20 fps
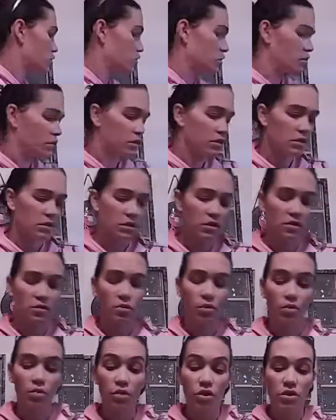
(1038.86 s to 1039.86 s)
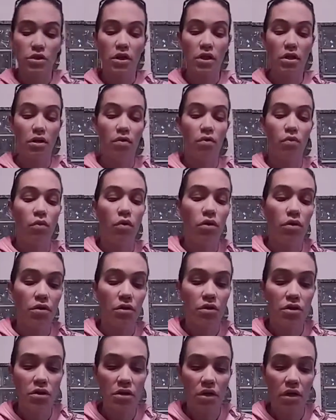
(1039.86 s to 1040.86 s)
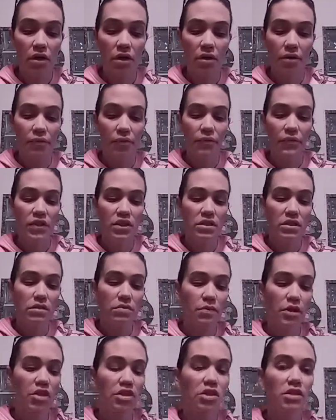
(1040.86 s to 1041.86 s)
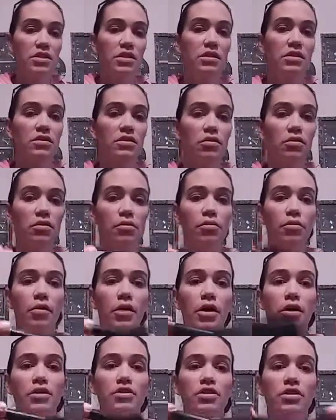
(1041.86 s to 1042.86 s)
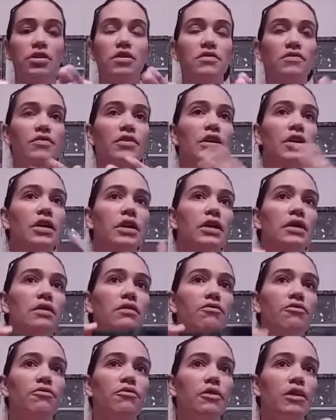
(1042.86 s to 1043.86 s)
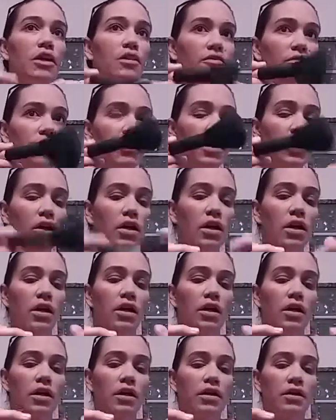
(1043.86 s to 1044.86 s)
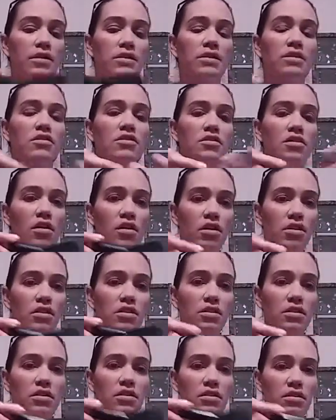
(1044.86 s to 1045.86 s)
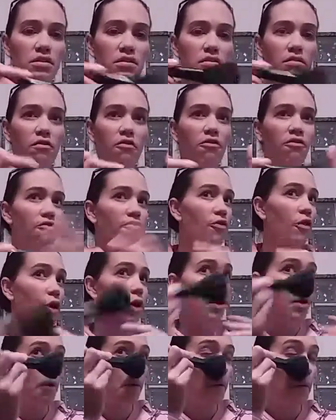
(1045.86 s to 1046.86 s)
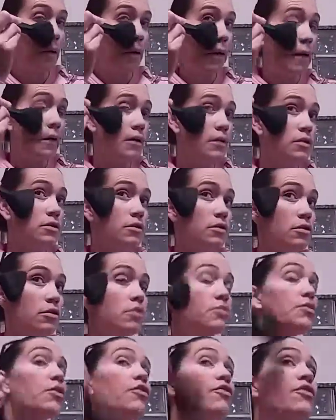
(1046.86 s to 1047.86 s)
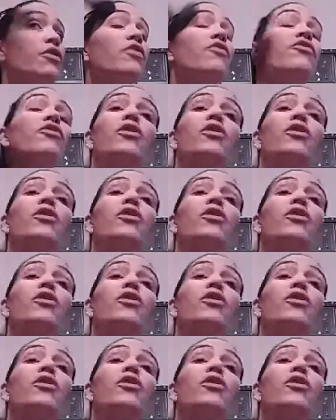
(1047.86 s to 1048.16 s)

it. This is the one brush I didn't wash. This is my Jessie's Girl brush. It's very fluffy. It's not firm, so it's perfect for